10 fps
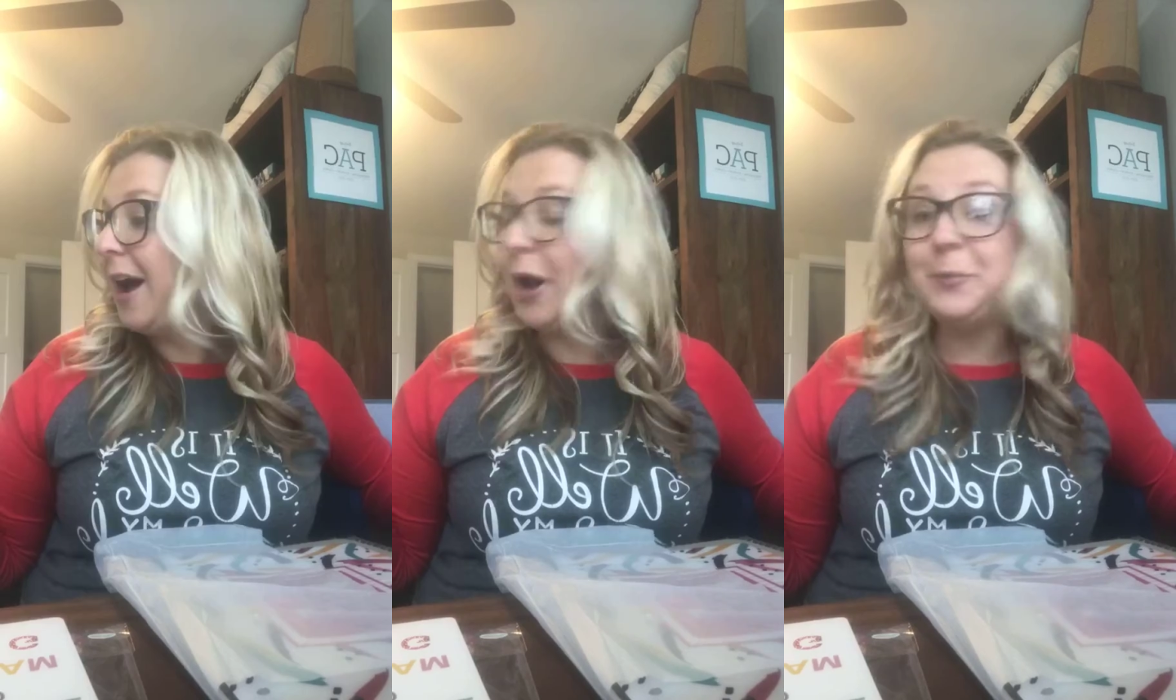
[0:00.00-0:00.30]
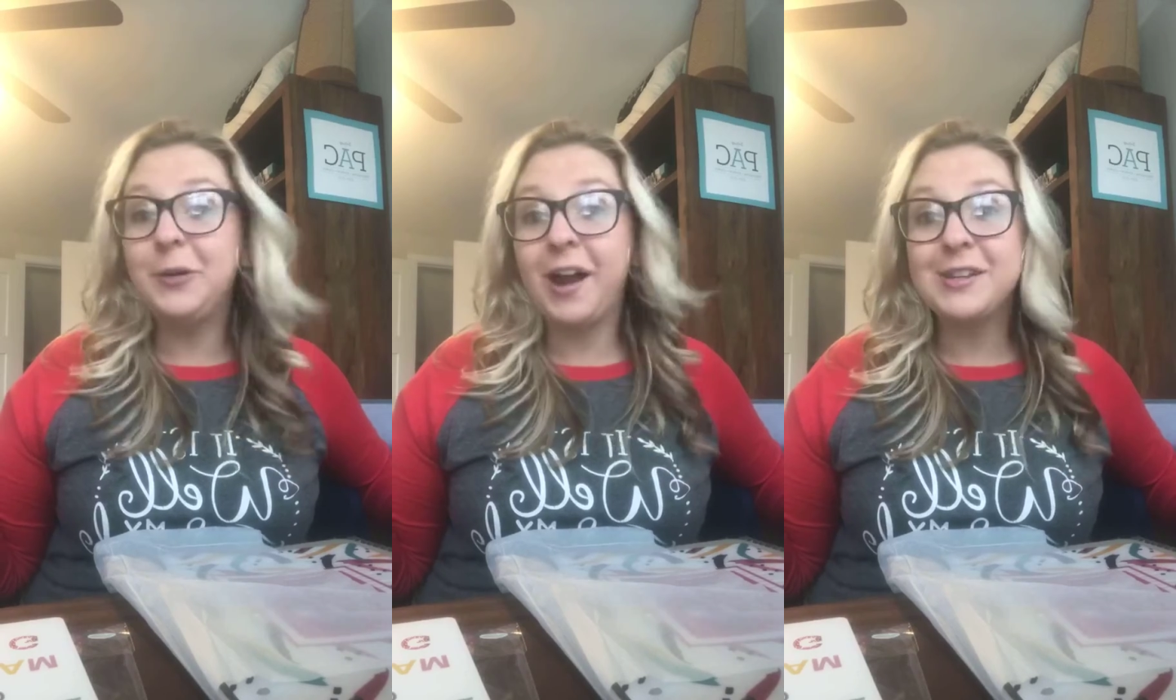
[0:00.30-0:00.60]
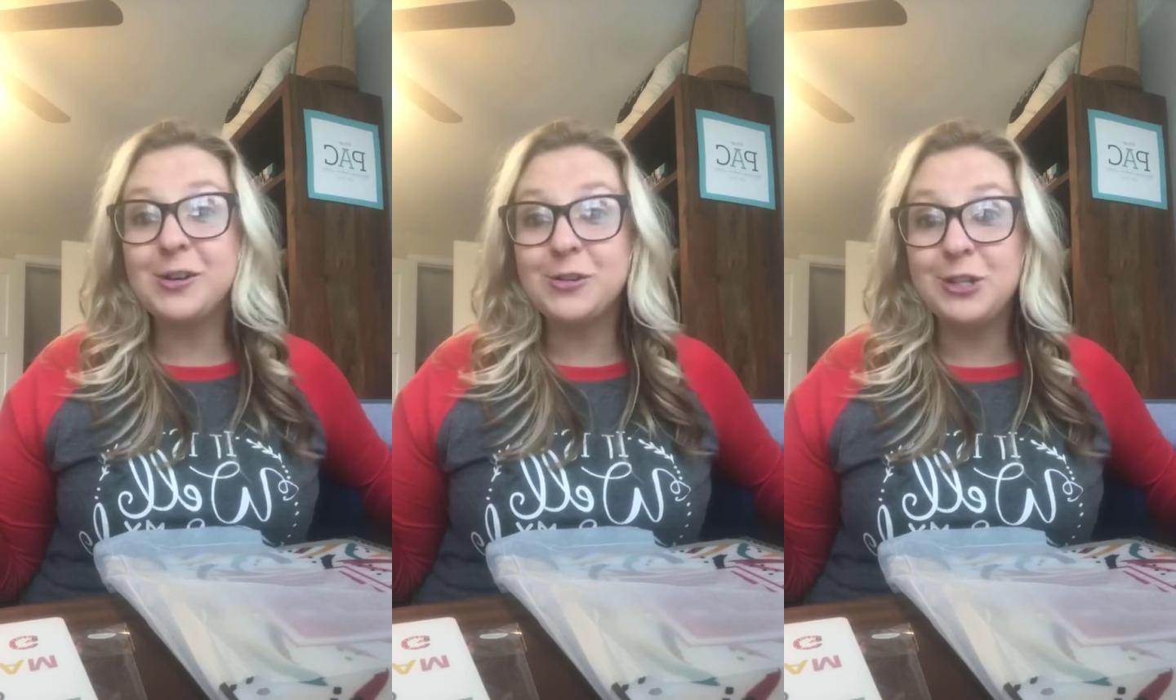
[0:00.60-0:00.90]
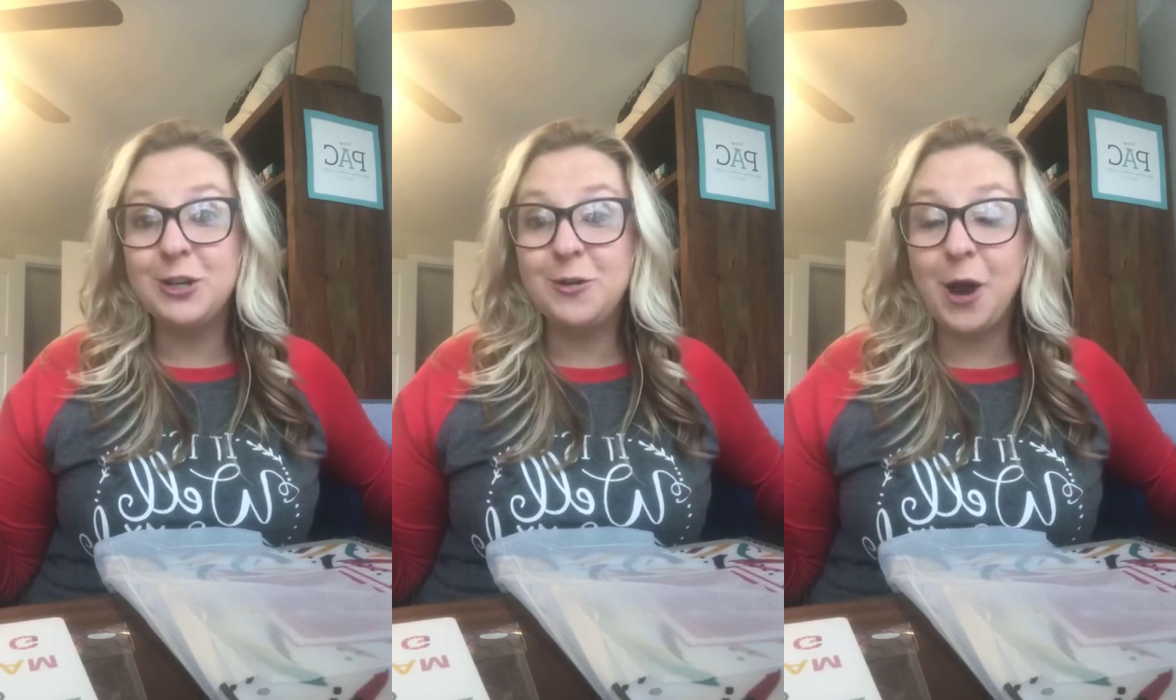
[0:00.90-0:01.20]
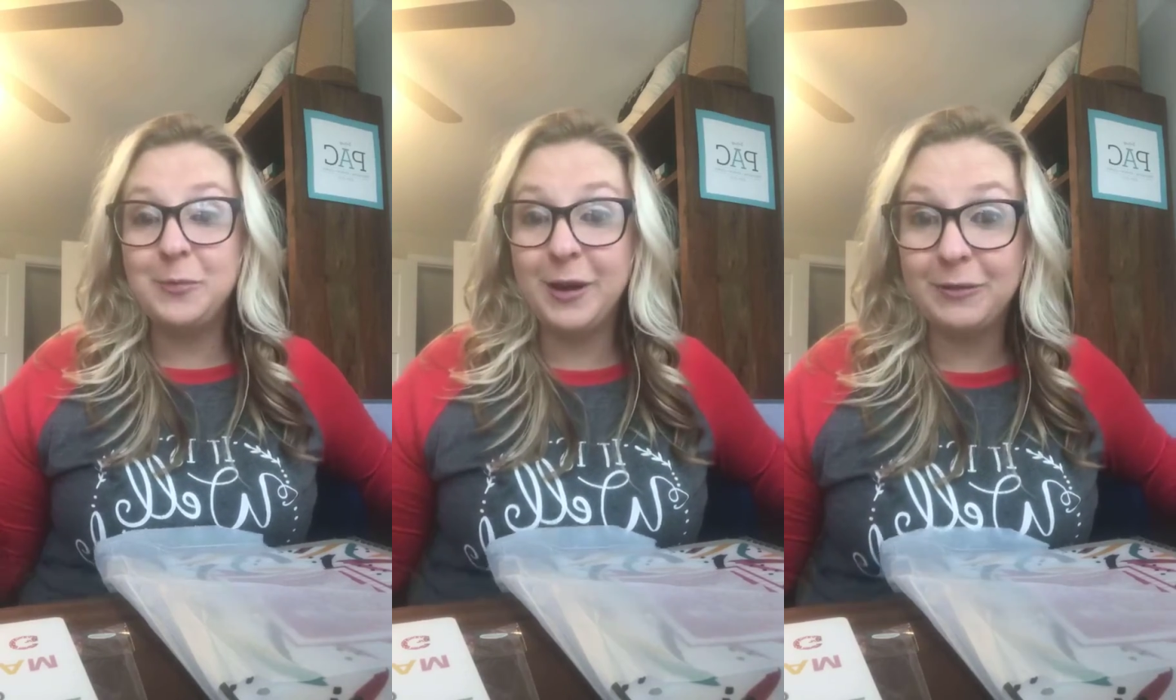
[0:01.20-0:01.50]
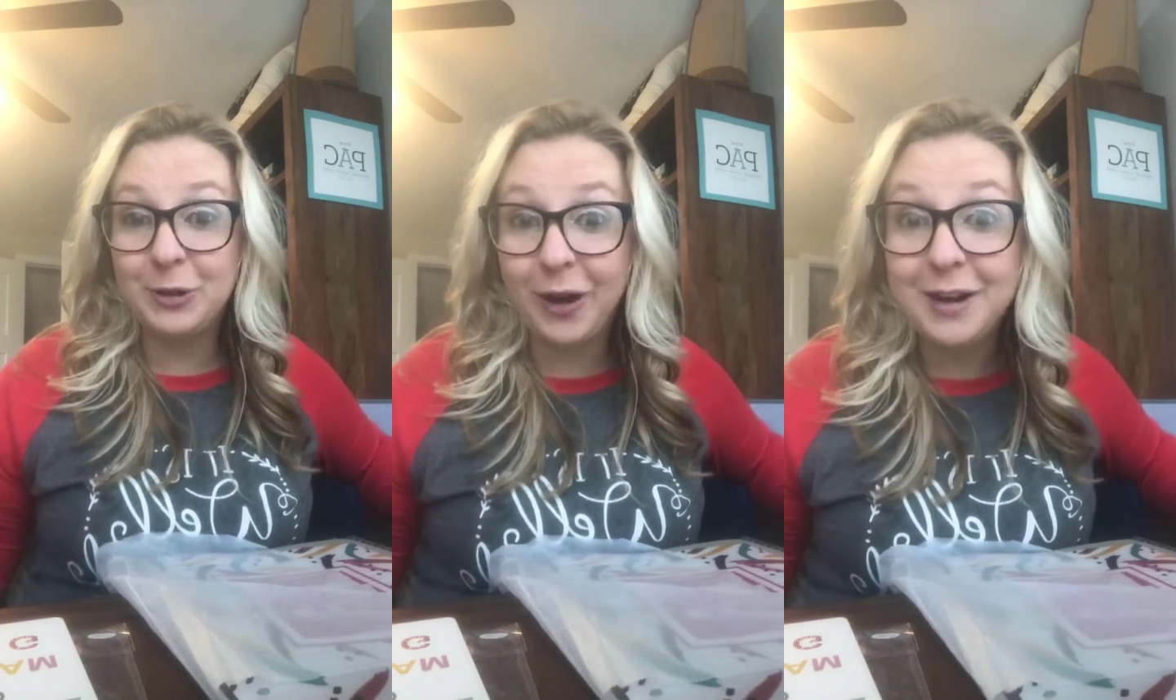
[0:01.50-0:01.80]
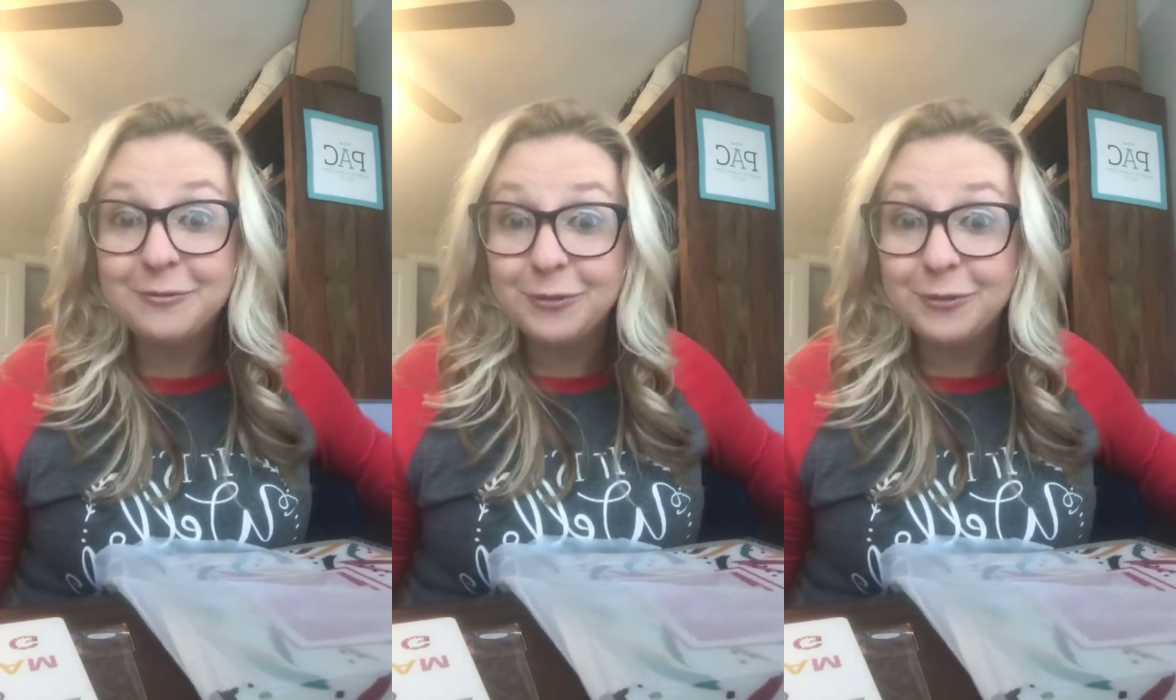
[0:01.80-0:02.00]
Hope you guys are too. Hope you have a great